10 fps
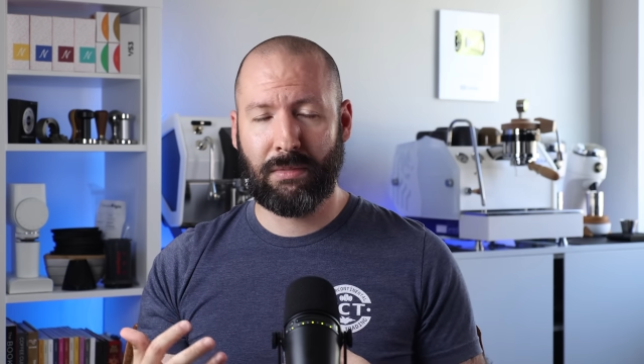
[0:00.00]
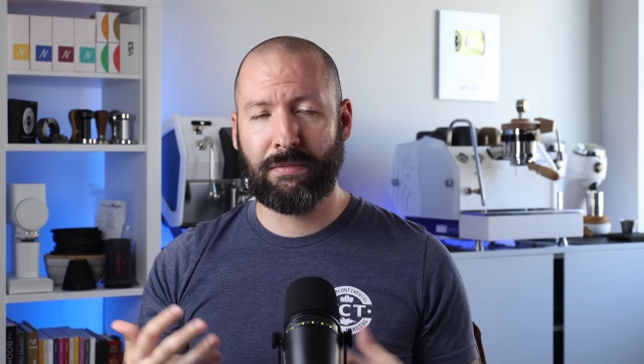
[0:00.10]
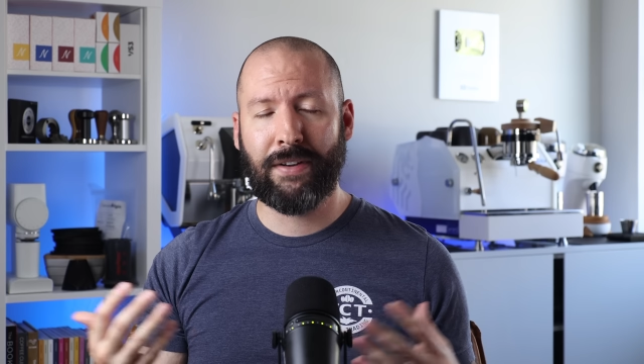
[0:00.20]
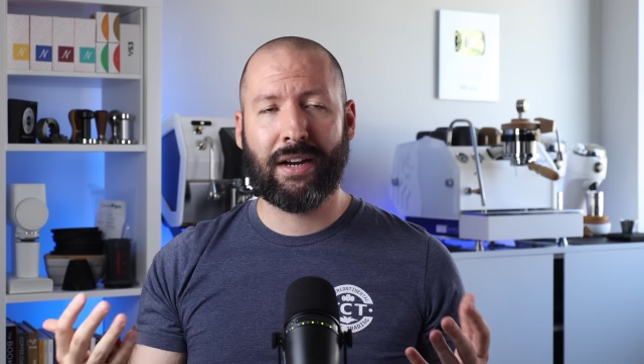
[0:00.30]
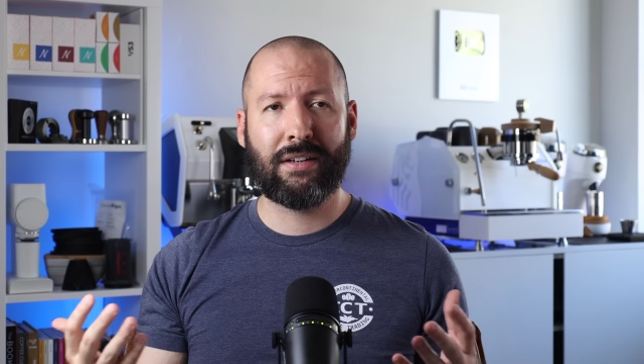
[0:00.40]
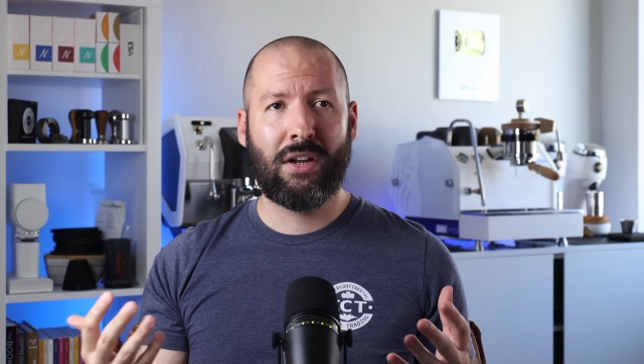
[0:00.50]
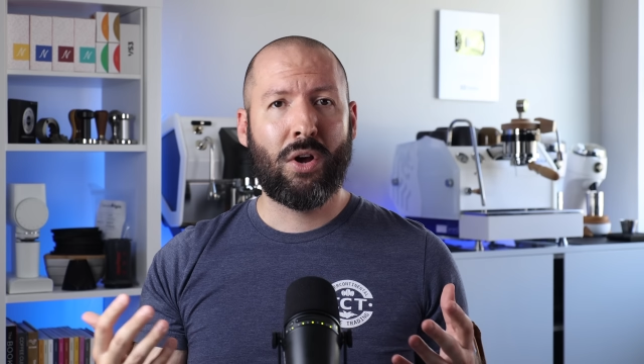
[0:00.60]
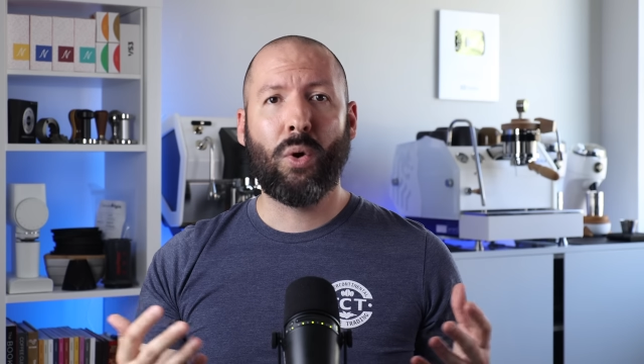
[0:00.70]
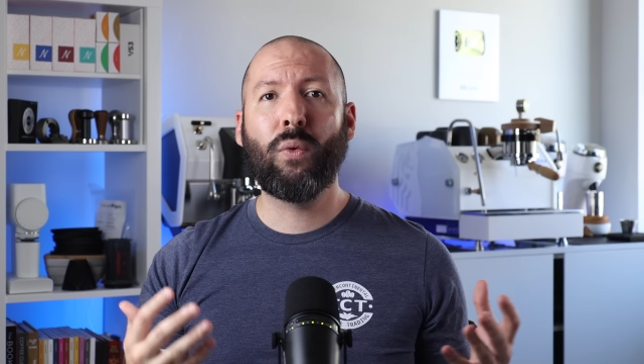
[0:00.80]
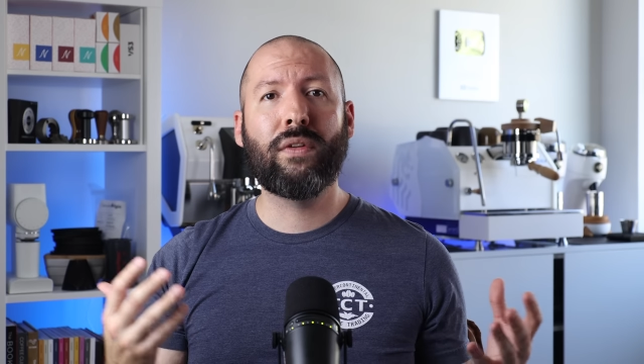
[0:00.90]
In fact,
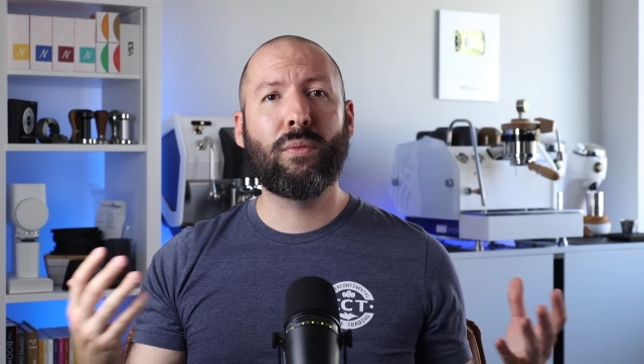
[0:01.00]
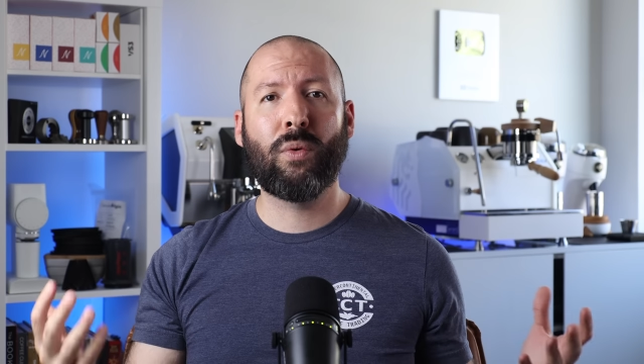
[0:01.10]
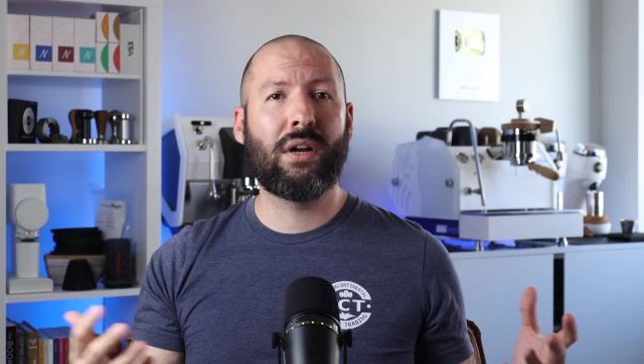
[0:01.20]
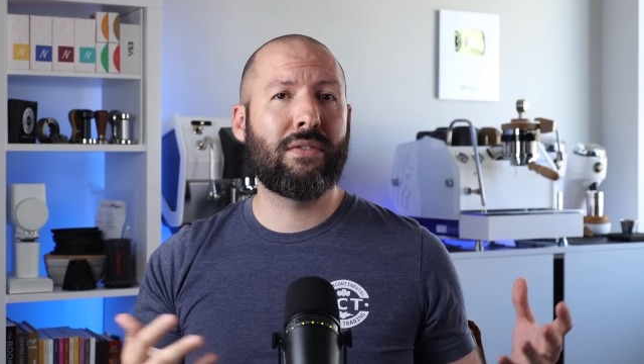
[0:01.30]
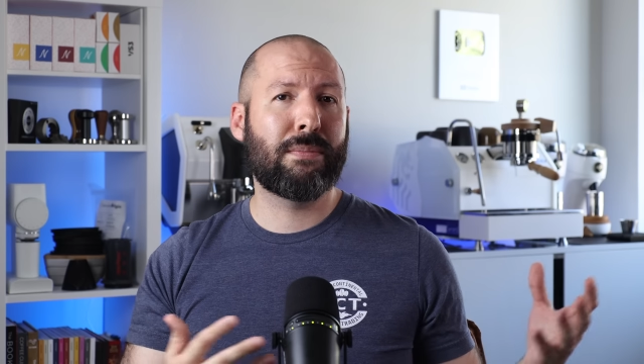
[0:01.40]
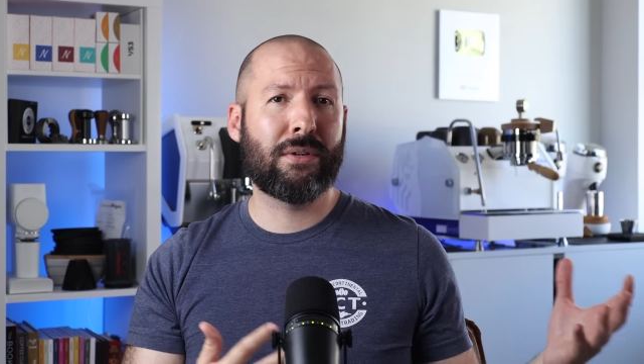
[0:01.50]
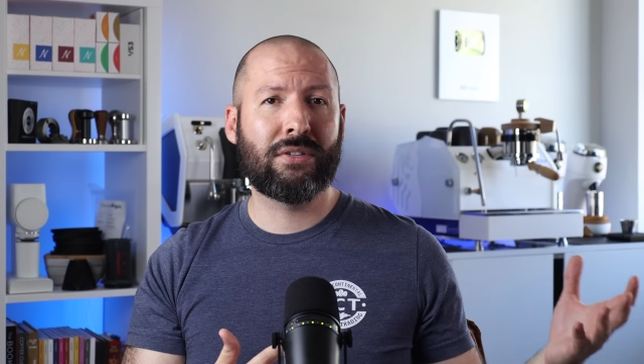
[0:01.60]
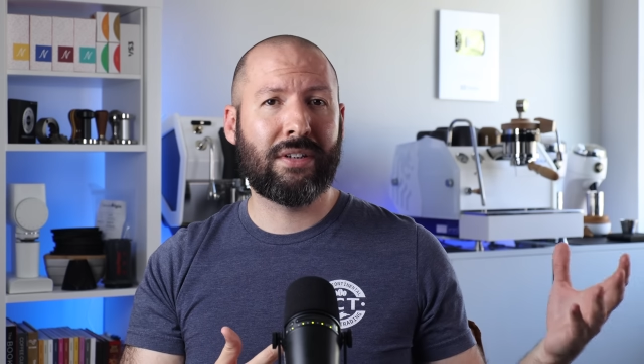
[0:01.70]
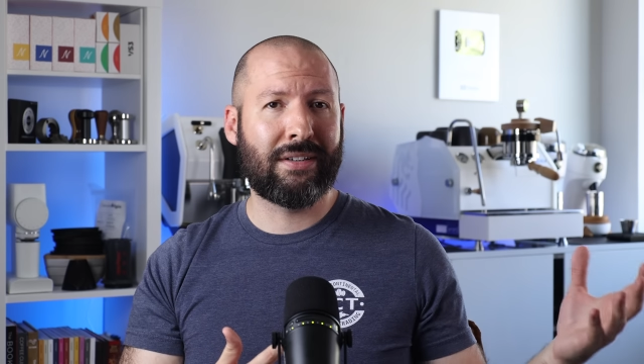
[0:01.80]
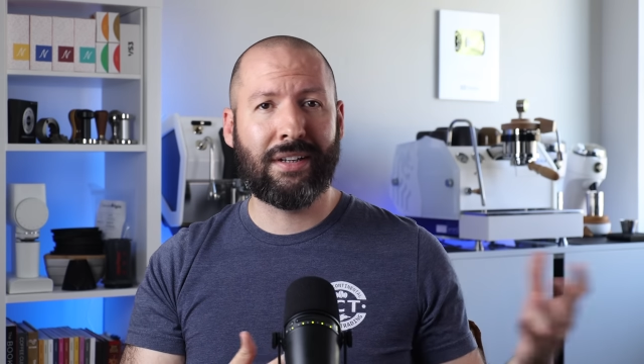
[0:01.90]
only one of the
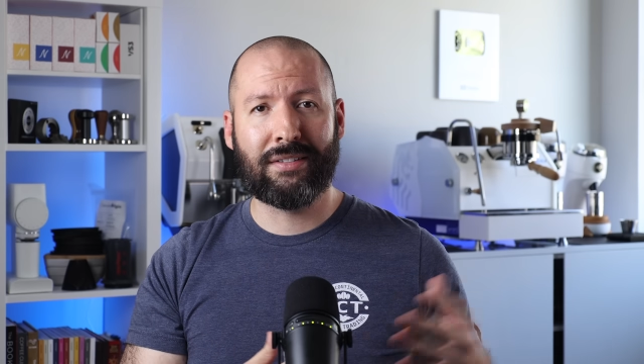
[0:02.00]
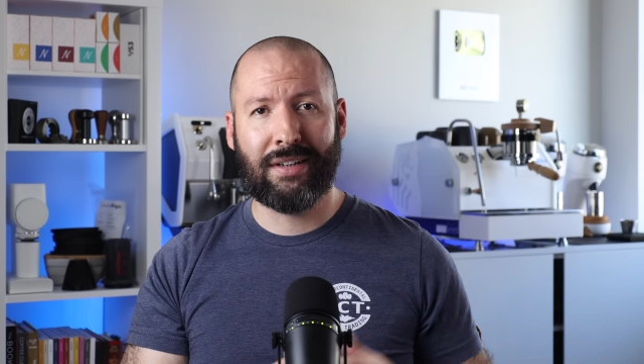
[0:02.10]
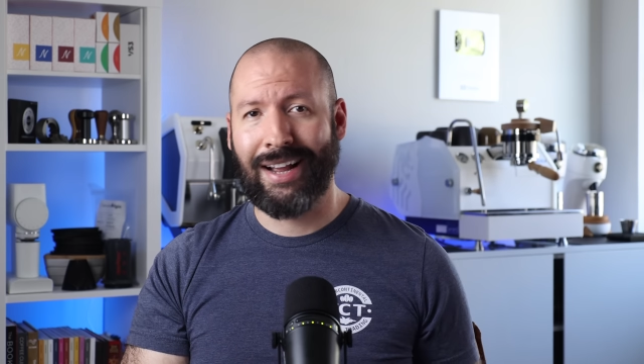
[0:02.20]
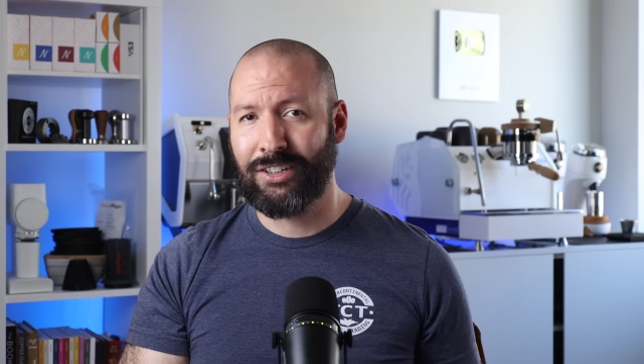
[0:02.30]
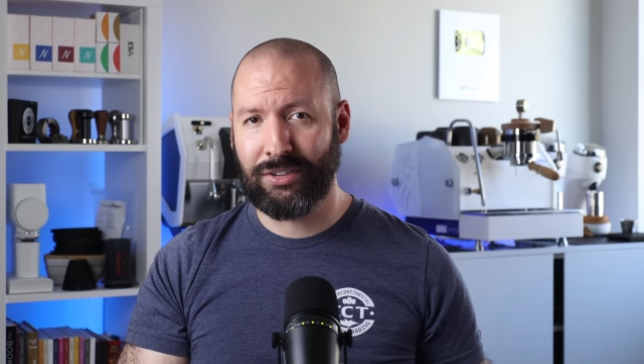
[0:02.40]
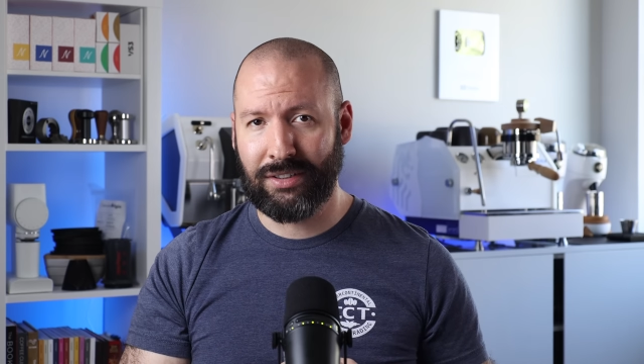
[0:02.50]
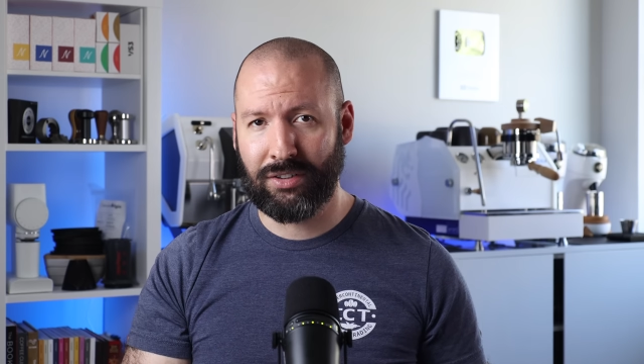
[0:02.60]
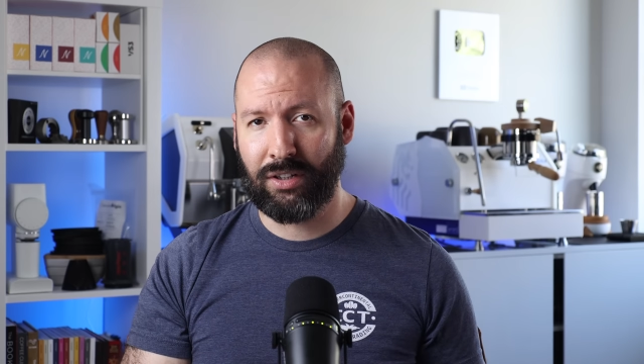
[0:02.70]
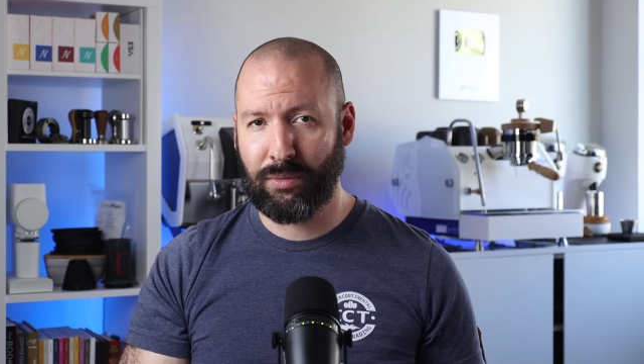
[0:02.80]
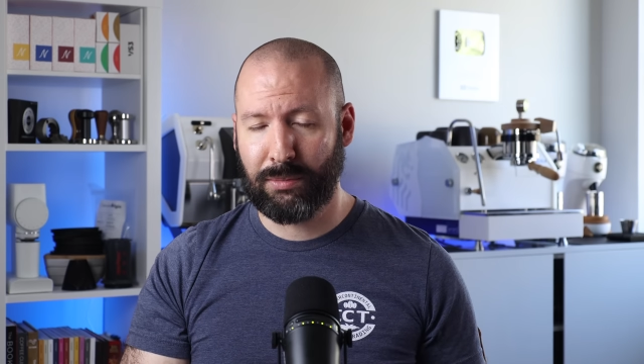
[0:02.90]
burrs that I tested actually is
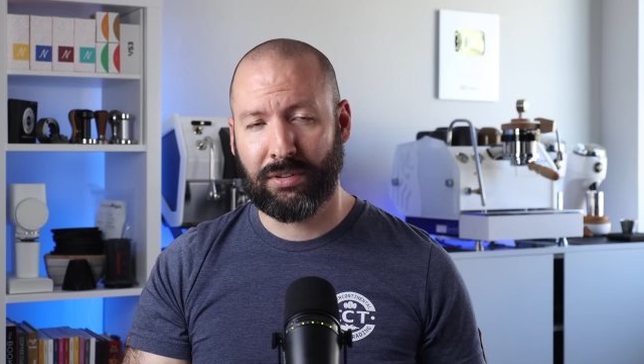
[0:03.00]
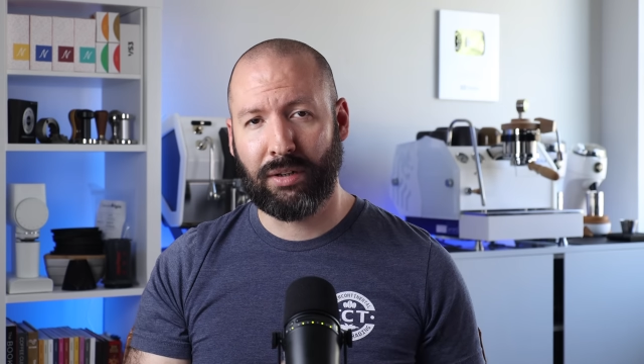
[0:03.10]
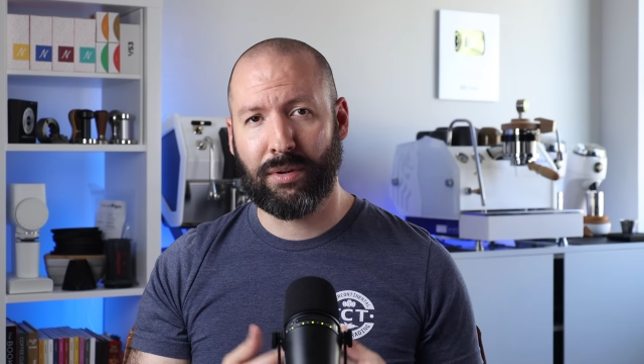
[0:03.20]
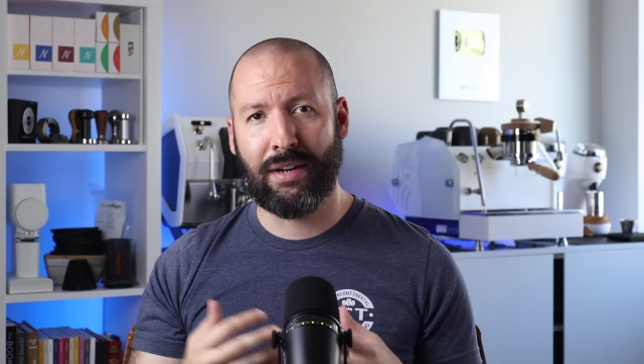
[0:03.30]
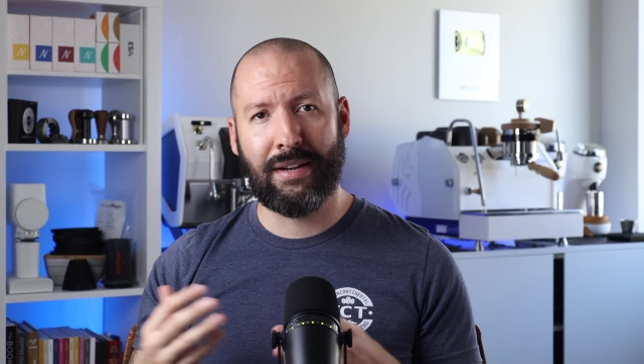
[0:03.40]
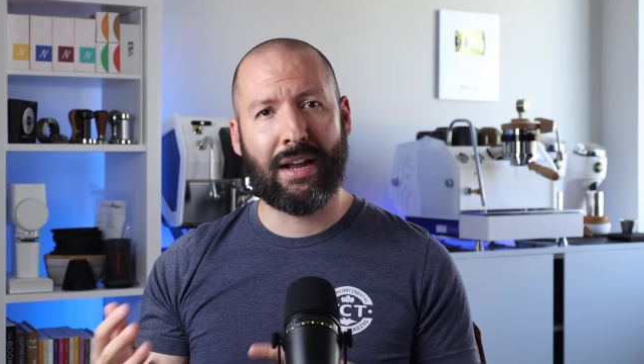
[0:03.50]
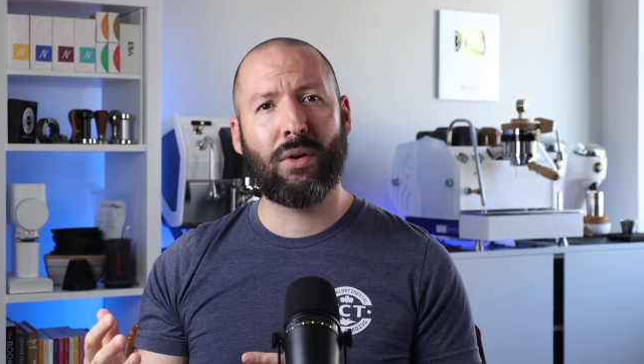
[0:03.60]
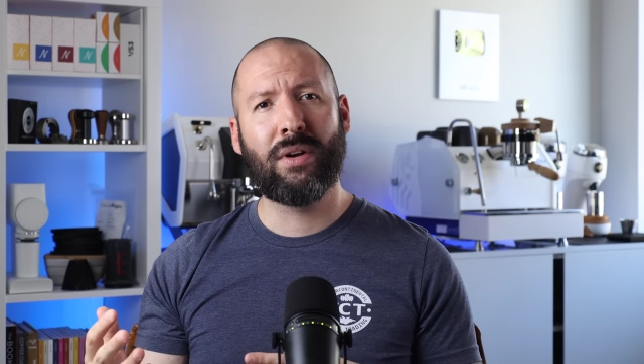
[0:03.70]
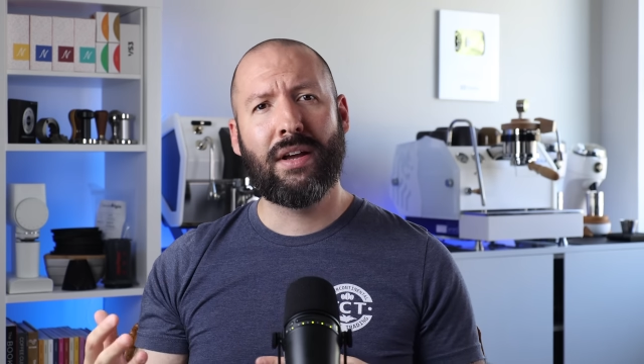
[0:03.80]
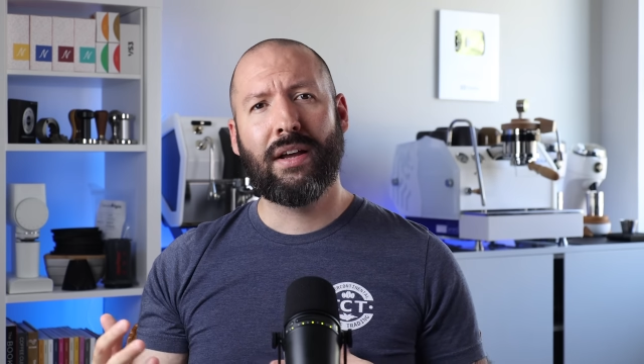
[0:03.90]
on our website right now,